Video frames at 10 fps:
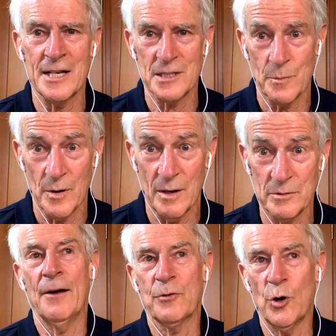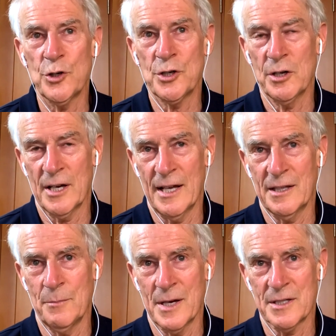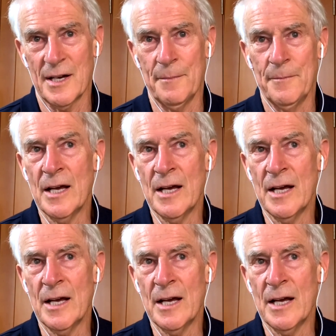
it's a problem. Of course, you're going to get them mixed up.